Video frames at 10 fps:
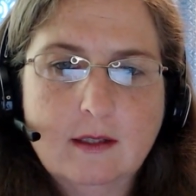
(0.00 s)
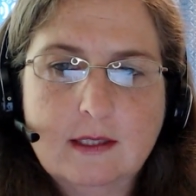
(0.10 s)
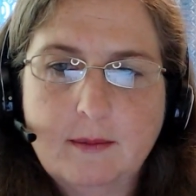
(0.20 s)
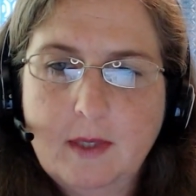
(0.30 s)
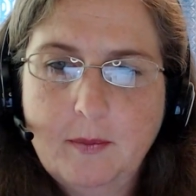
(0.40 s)

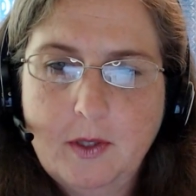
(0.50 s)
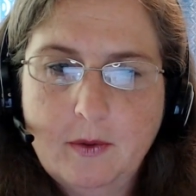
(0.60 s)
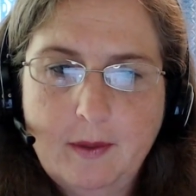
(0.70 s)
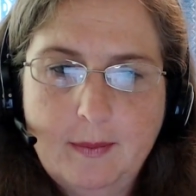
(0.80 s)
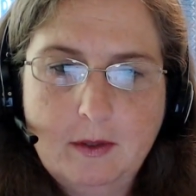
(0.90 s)
hard time keeping
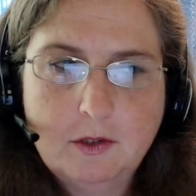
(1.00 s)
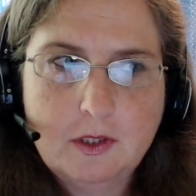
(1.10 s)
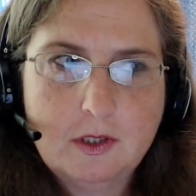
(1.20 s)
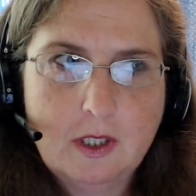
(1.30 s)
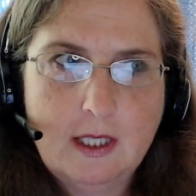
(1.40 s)
your
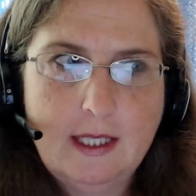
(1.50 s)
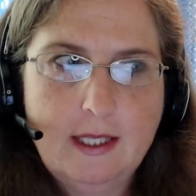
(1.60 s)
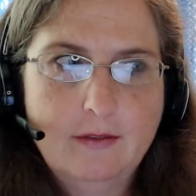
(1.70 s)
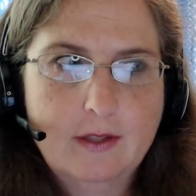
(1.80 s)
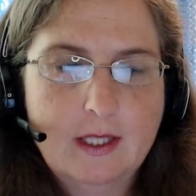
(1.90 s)
emotions on an
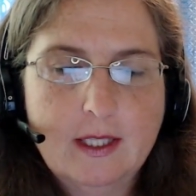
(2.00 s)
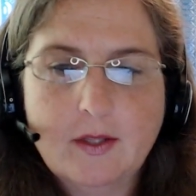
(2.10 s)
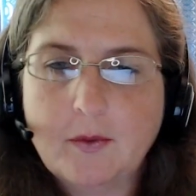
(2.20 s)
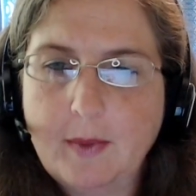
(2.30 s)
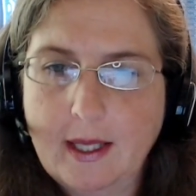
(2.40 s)
even
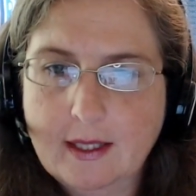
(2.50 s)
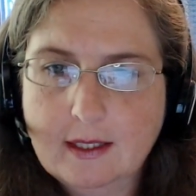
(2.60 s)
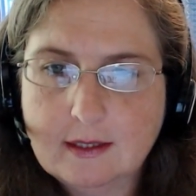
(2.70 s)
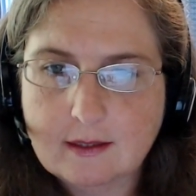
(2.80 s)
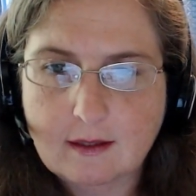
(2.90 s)
keel balance